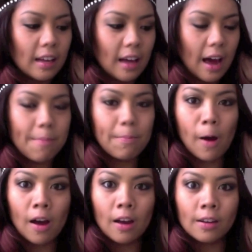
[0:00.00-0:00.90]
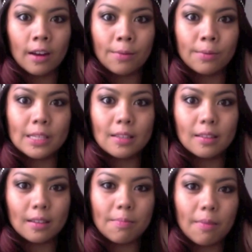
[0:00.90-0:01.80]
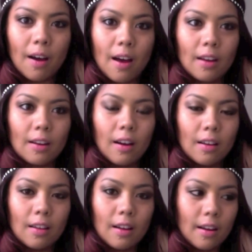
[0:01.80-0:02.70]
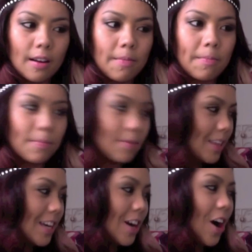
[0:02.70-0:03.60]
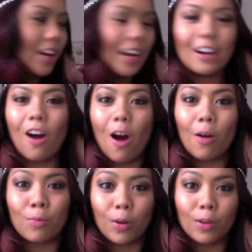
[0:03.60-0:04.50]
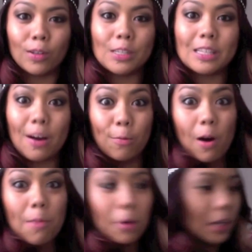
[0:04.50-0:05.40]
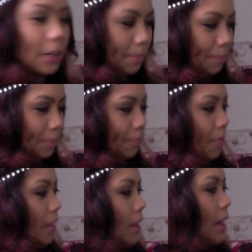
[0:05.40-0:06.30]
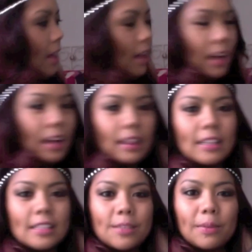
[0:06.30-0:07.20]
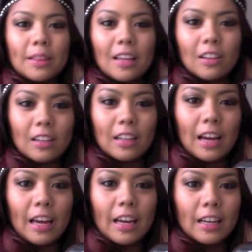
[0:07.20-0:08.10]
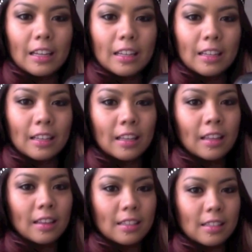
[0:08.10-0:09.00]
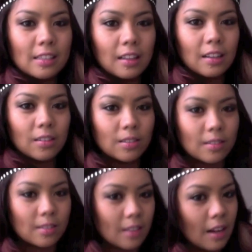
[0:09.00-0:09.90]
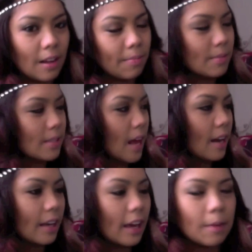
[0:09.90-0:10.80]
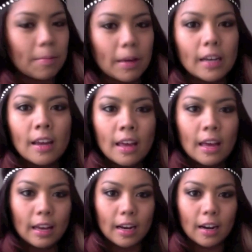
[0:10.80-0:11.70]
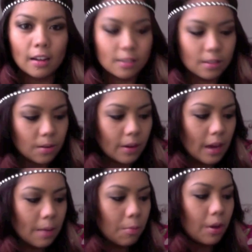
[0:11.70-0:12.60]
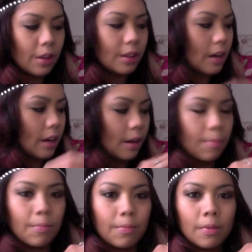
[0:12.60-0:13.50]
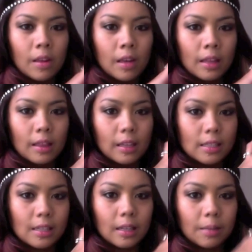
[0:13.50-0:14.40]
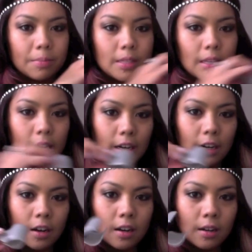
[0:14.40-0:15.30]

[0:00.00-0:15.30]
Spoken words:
I recently bought the Conair hot rollers at Walmart, and this is what they look like. This is a little set it came in, and it also came with these clips here.